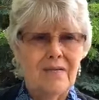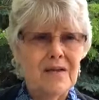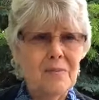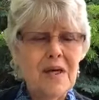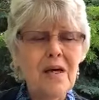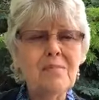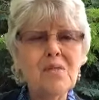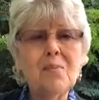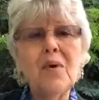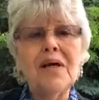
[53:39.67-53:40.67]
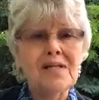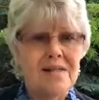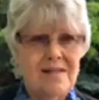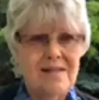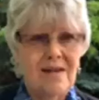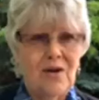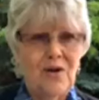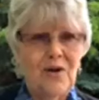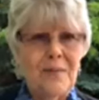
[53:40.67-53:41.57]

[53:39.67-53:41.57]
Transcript: It becomes a presence here.